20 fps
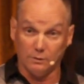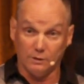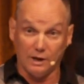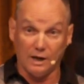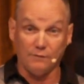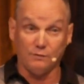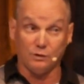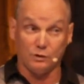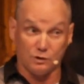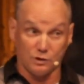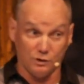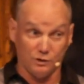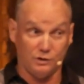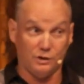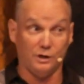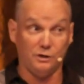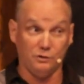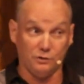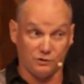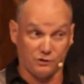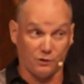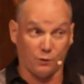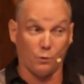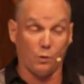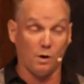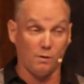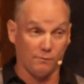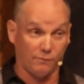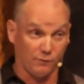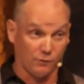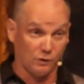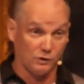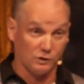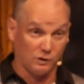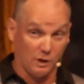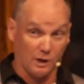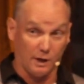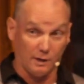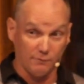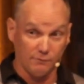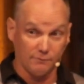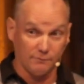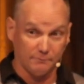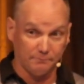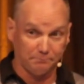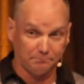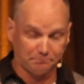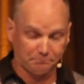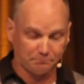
David continues to run for his life,